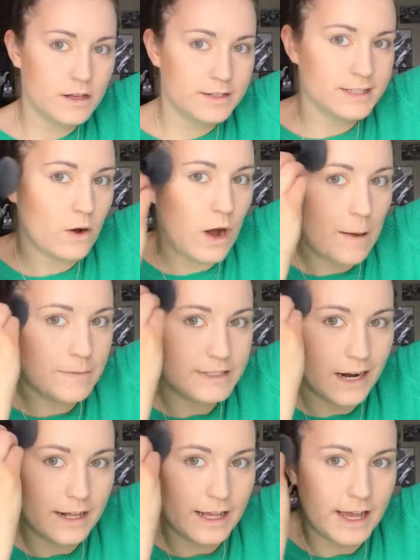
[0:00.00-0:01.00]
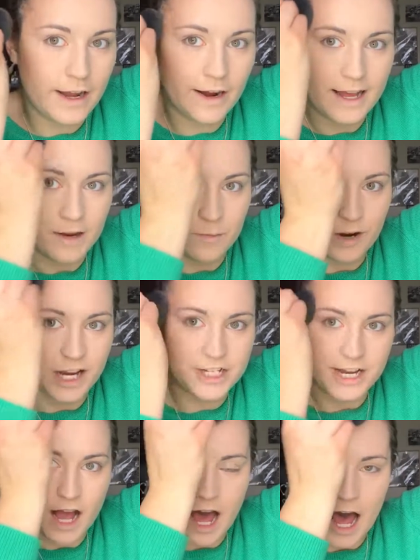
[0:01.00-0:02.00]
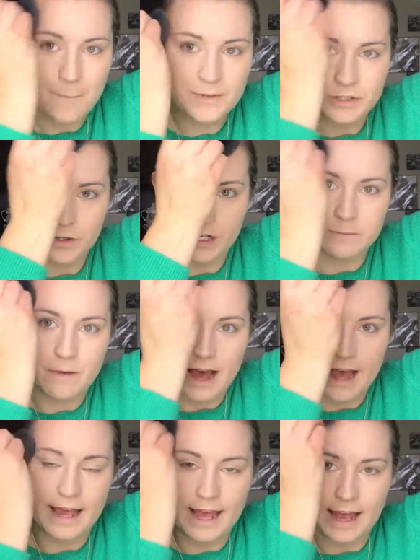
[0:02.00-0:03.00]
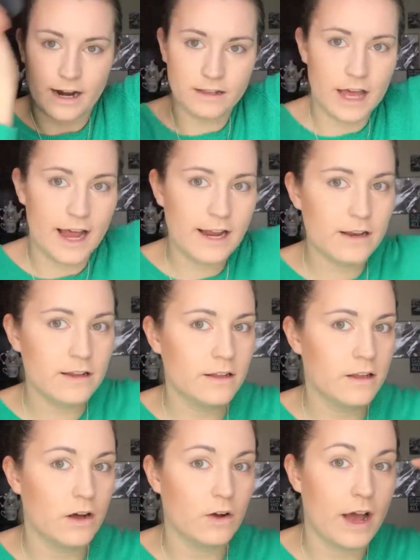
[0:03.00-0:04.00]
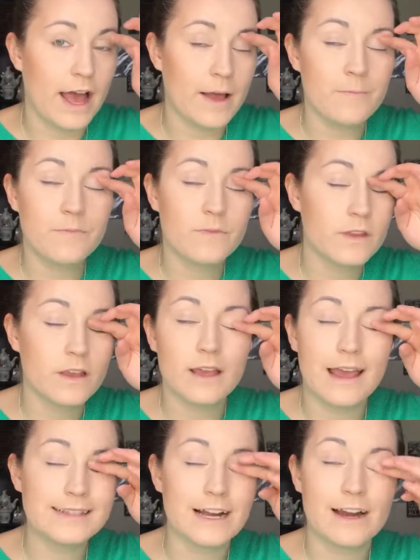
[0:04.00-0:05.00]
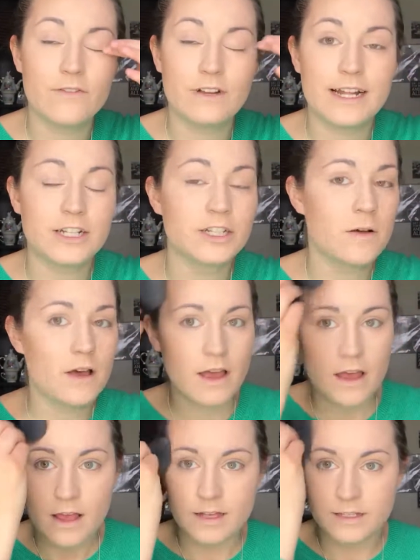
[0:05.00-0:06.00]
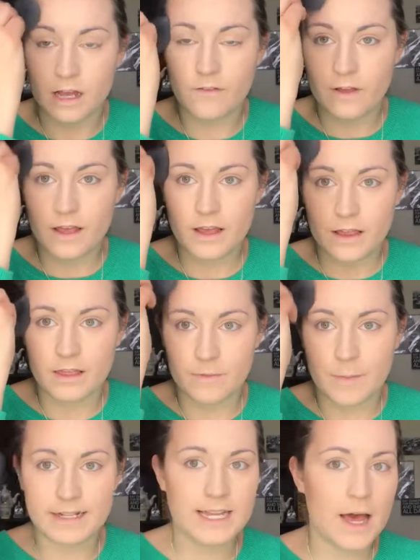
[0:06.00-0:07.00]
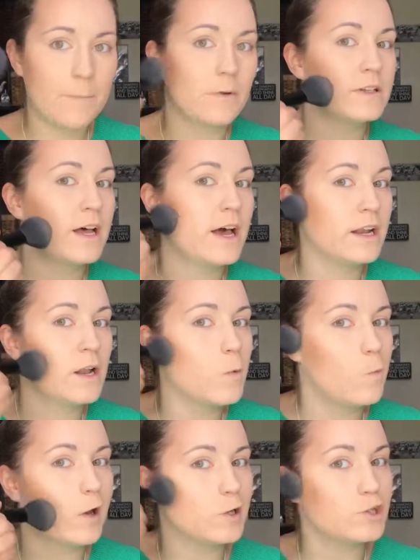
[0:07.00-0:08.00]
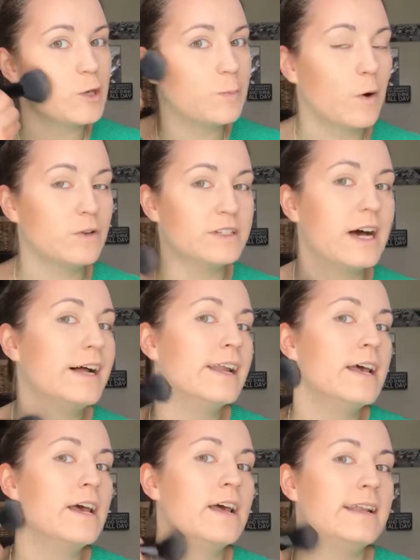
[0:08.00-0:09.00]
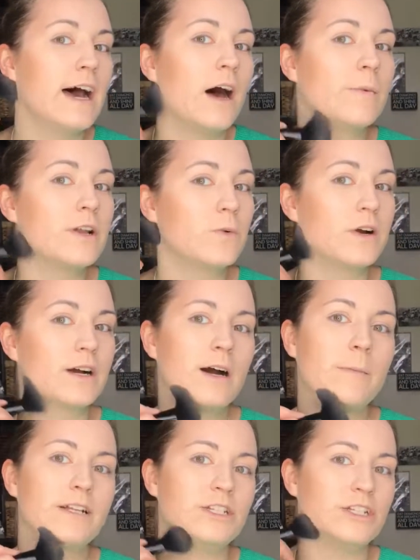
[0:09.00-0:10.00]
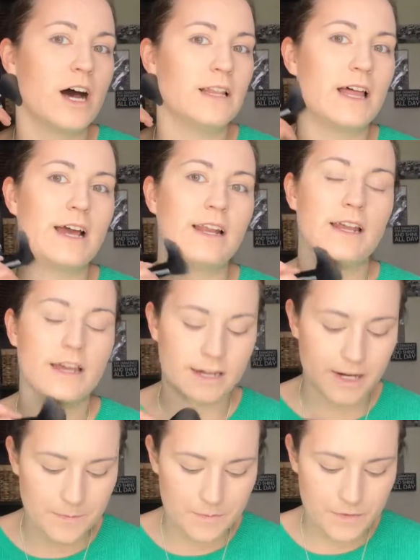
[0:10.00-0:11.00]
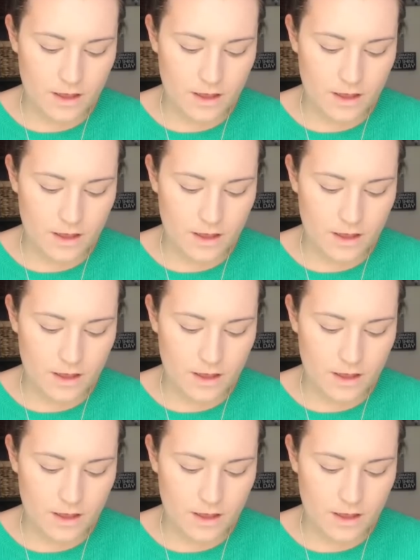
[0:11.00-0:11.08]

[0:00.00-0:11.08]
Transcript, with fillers: So I'm starting here and brushing up toward my hairline, okay? Sorry, I have an itch. So I have my temple done, my cheekbone done. Now I'm going to work on my jawline here.